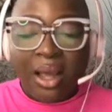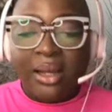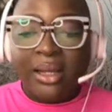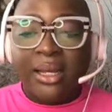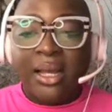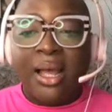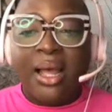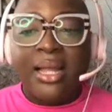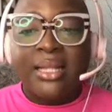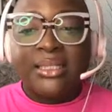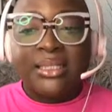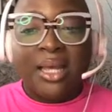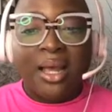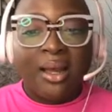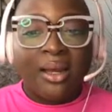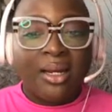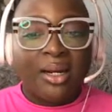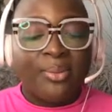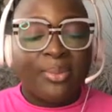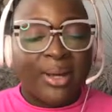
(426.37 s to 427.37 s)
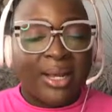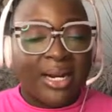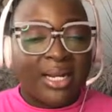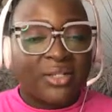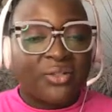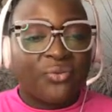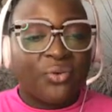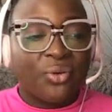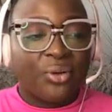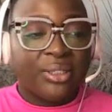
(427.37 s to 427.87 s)
God talking about
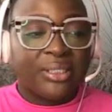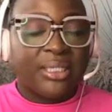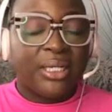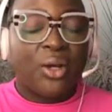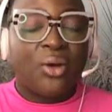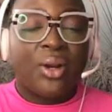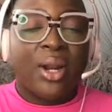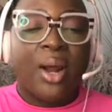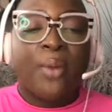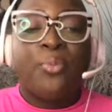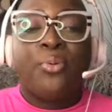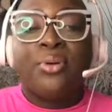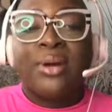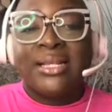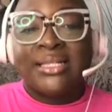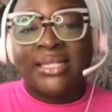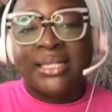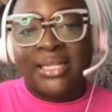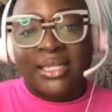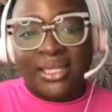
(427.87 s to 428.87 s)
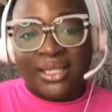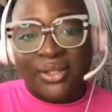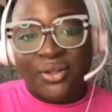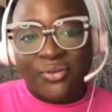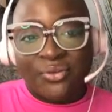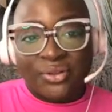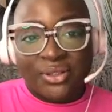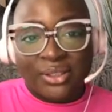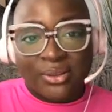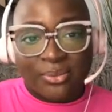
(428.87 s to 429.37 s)
us focusing on our present
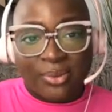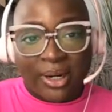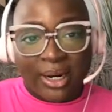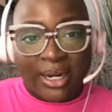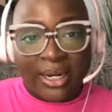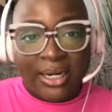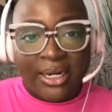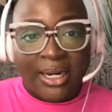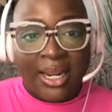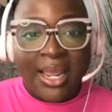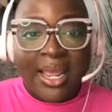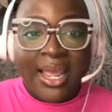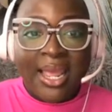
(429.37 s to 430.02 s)
gifts, right?